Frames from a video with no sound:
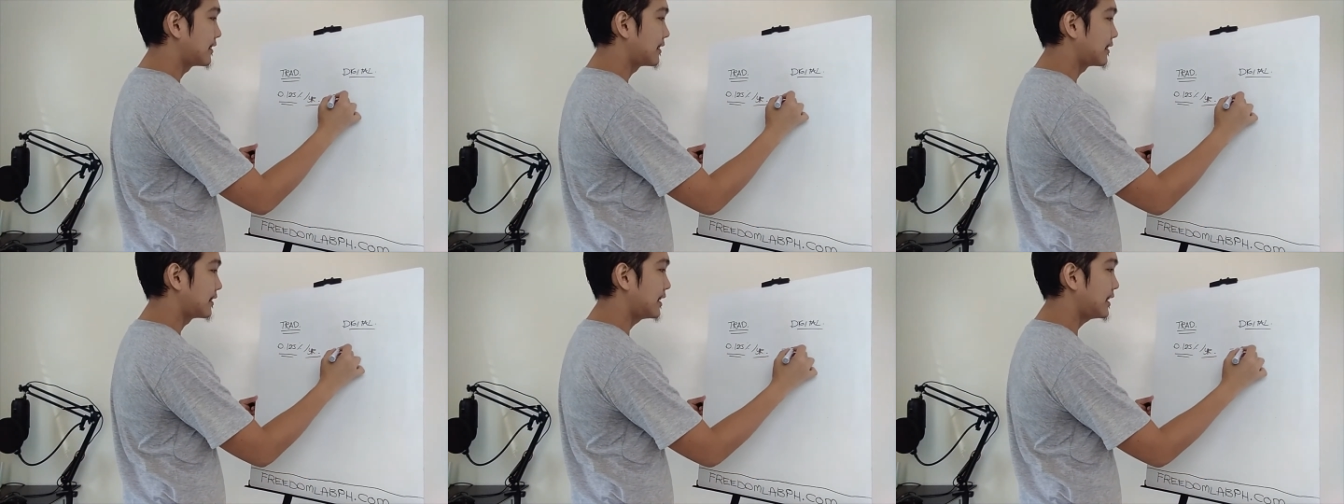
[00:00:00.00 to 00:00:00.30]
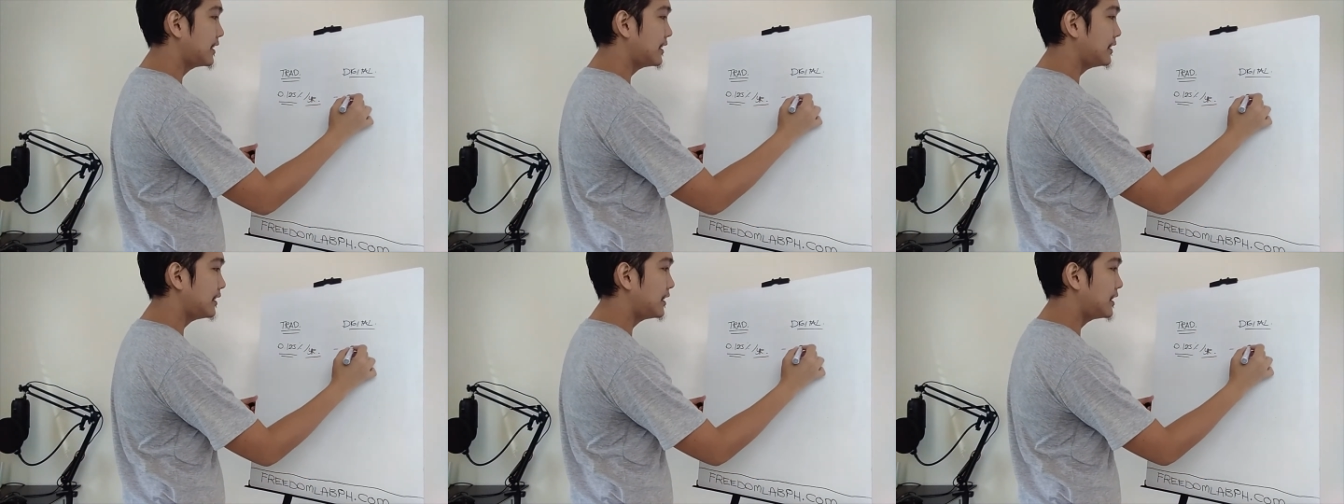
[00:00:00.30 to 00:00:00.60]

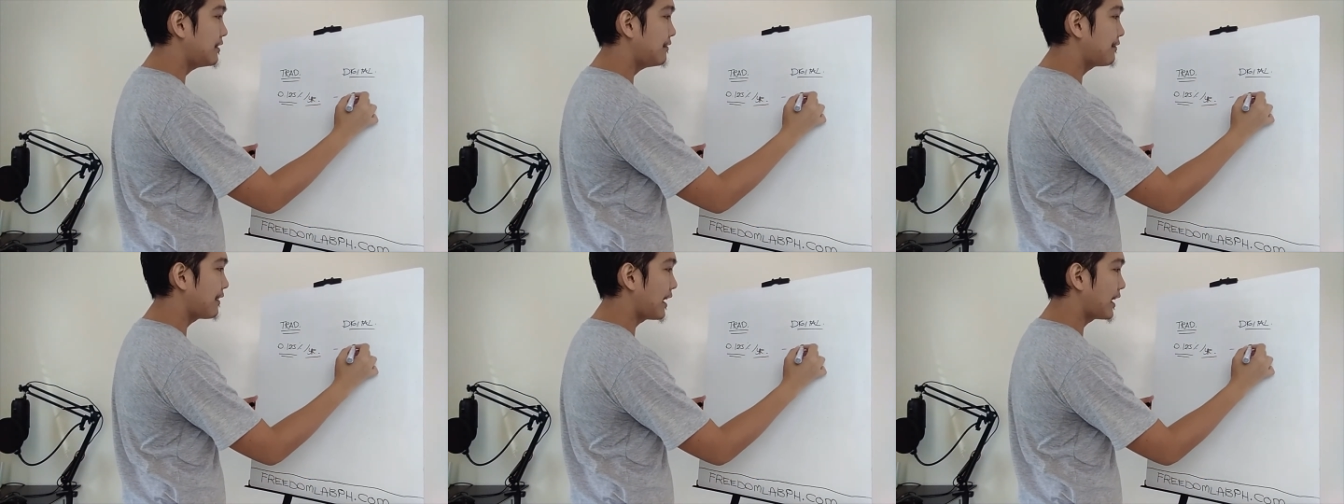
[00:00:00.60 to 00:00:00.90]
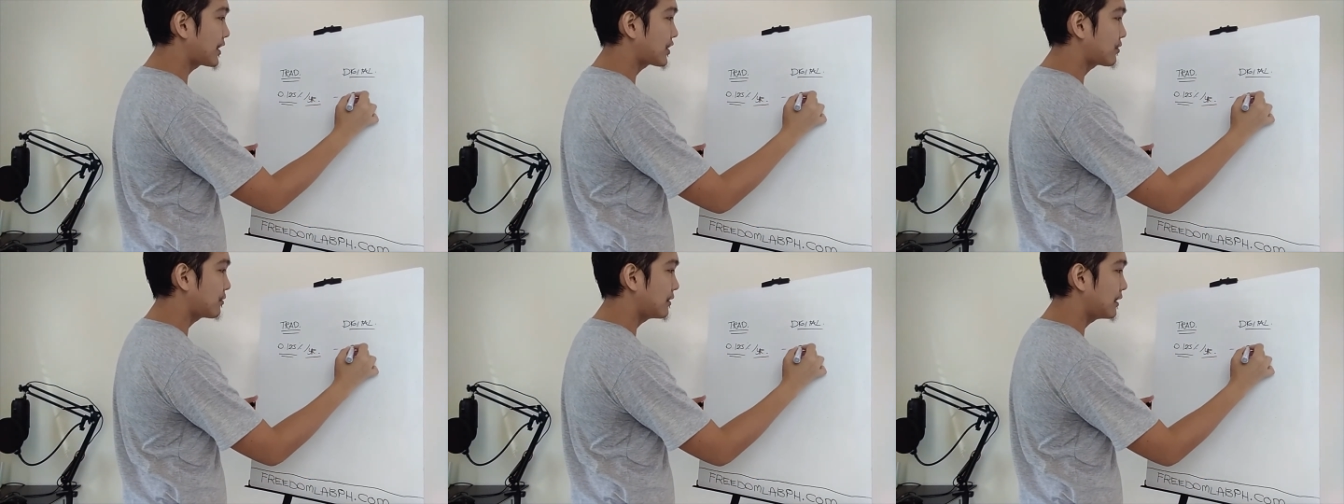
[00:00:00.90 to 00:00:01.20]
they can give
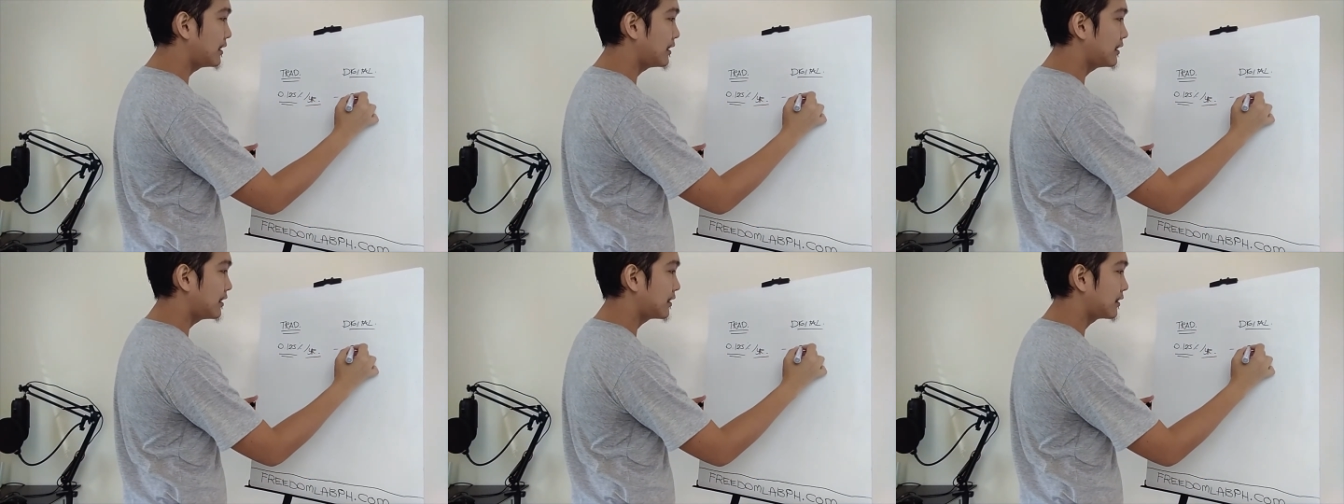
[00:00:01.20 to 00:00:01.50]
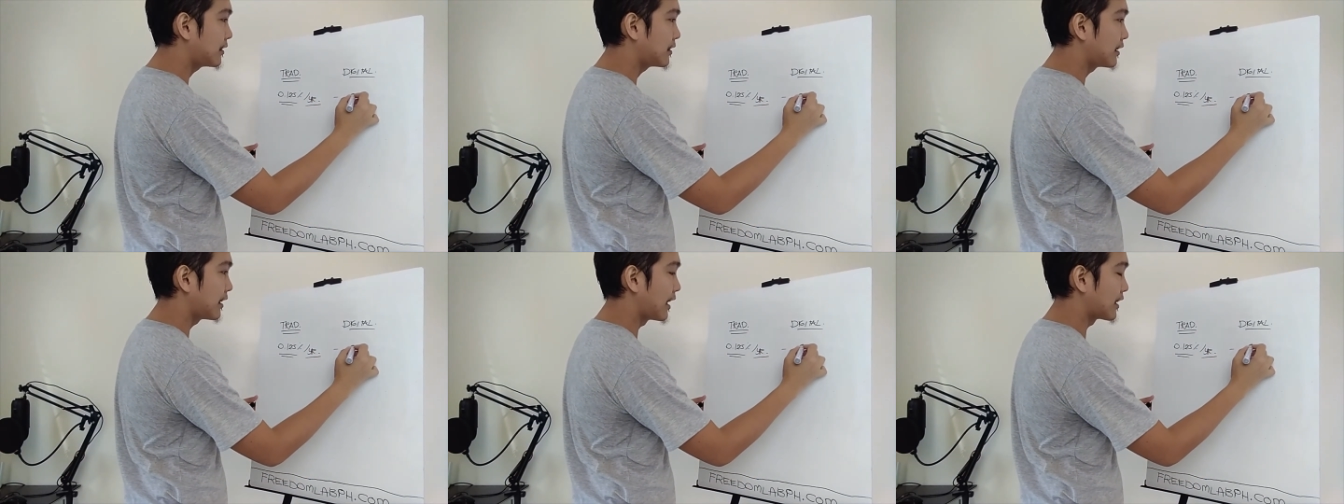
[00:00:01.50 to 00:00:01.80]
actually,
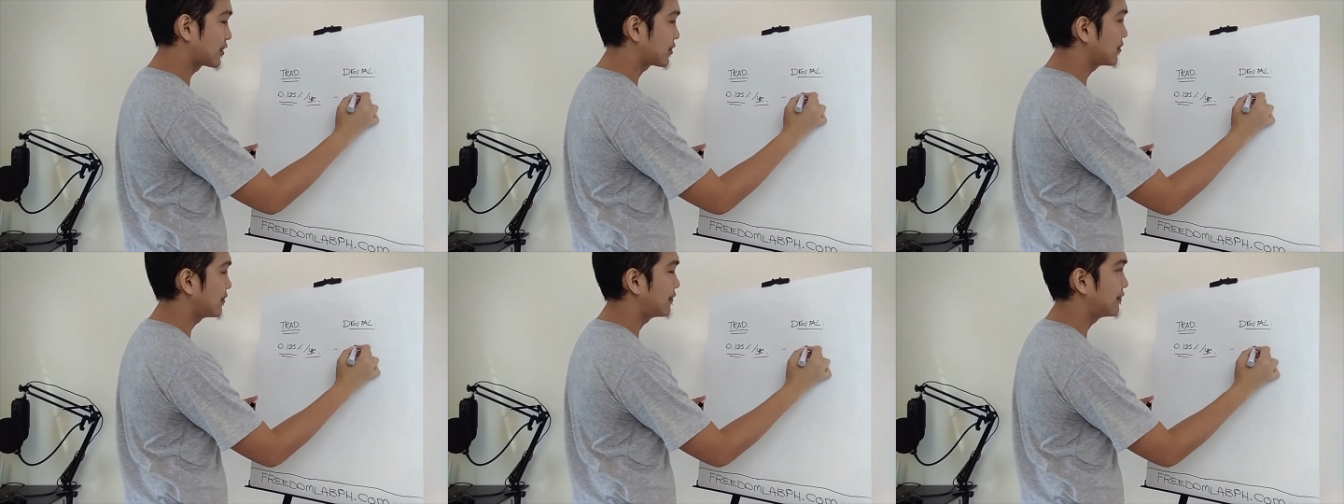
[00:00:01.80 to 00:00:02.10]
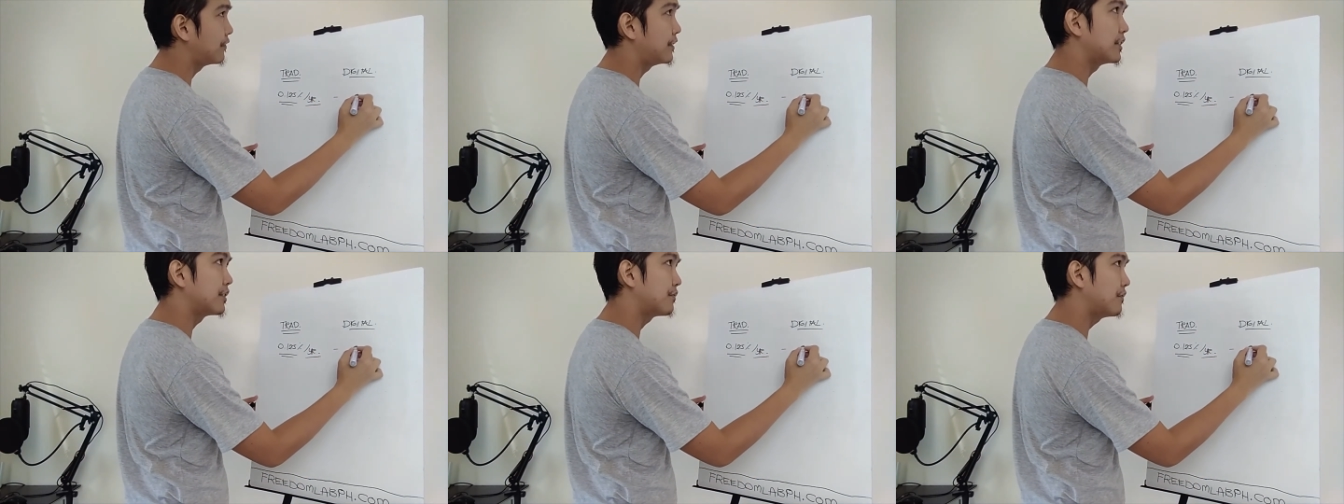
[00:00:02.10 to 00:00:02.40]
as
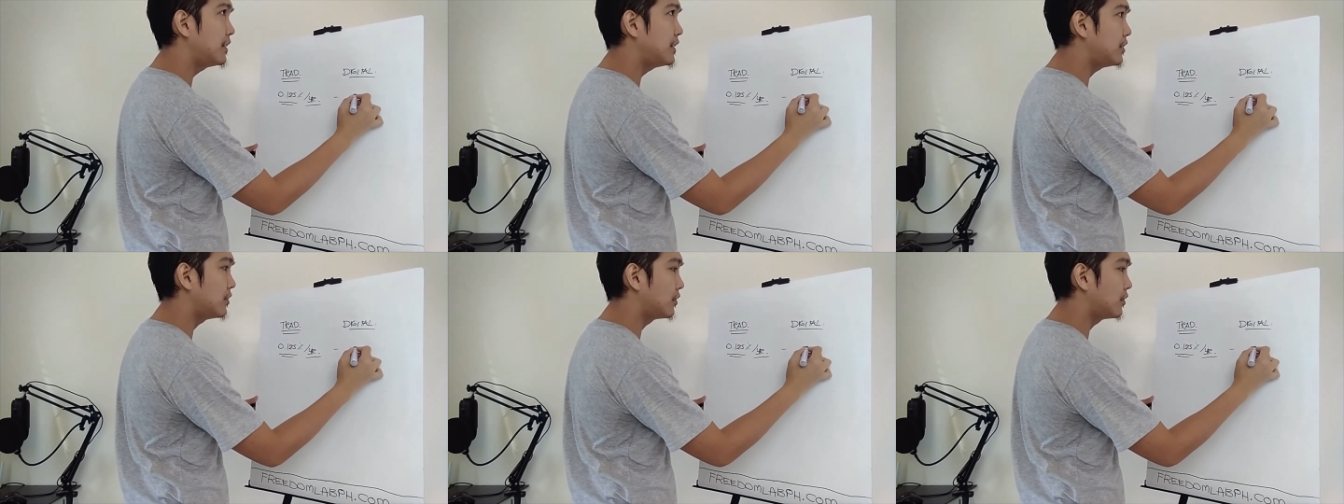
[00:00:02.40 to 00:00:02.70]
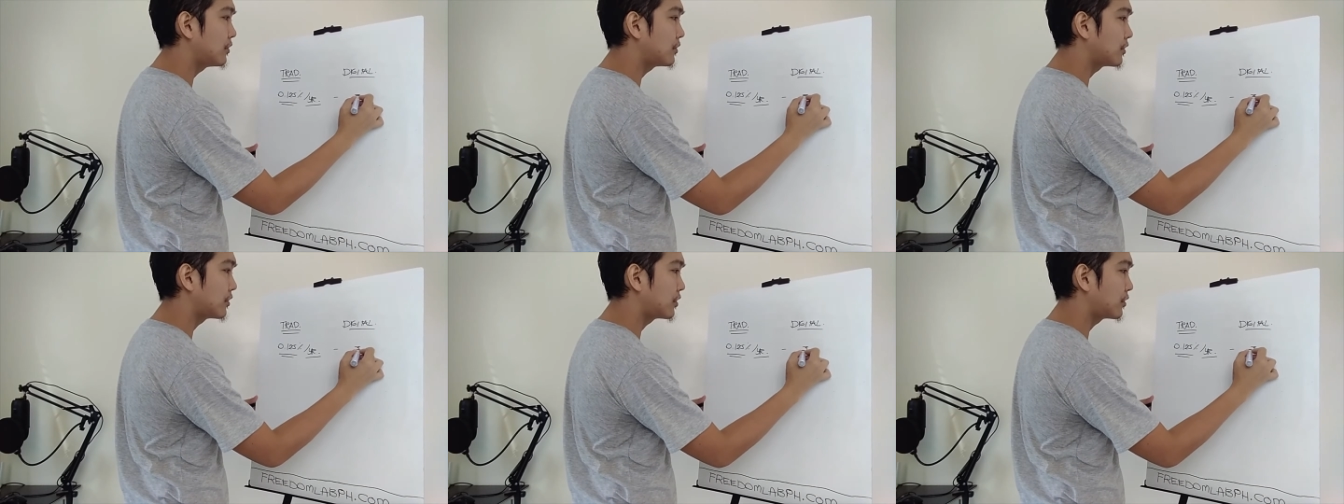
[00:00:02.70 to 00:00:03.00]
of this
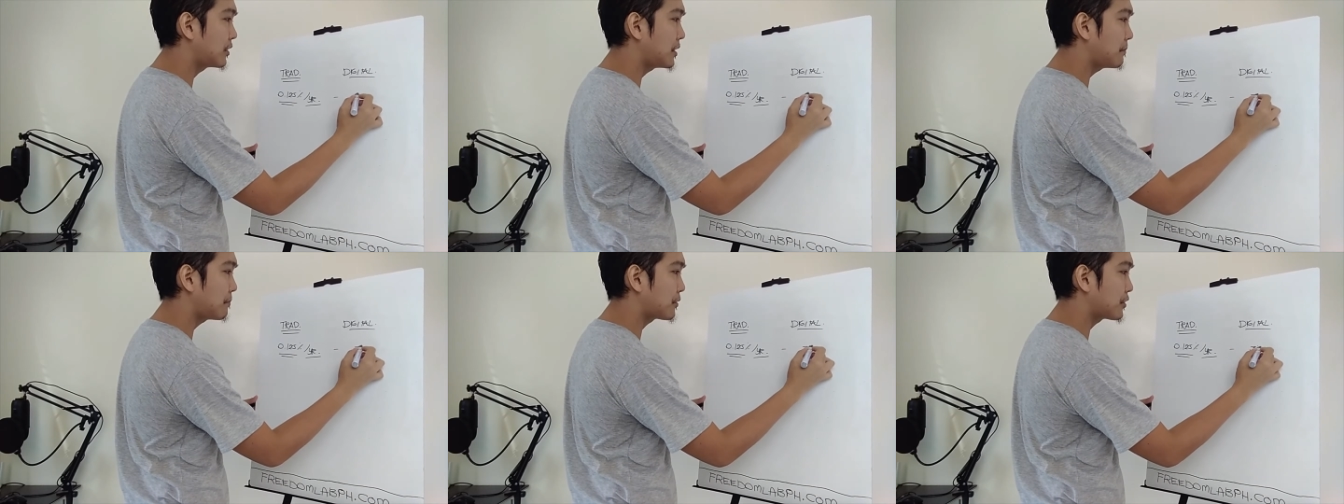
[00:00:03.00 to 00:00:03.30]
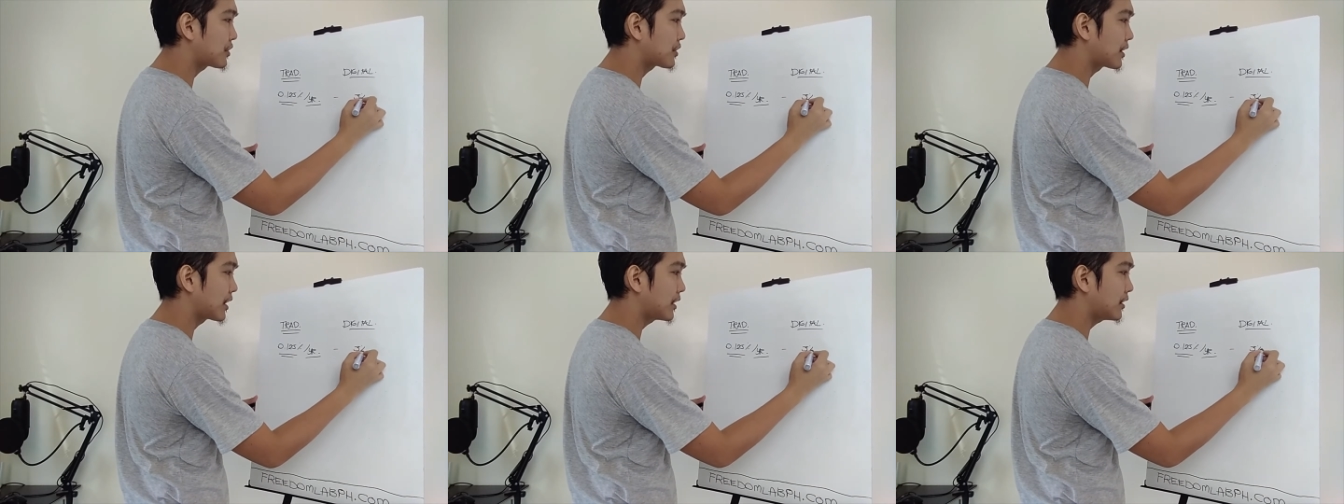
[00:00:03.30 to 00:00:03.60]
video, three
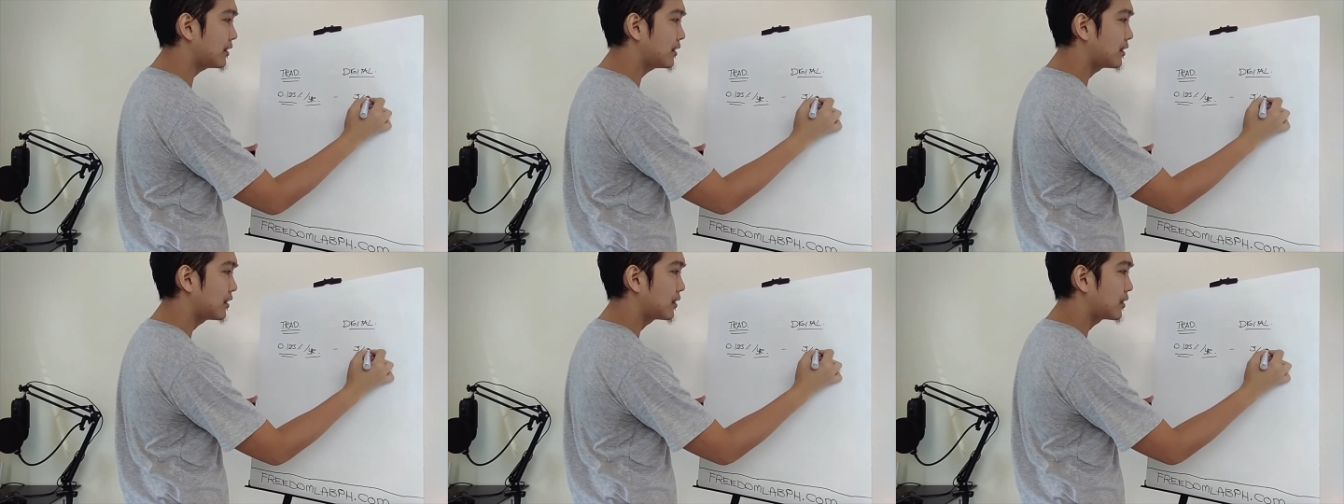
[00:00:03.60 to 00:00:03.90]
percent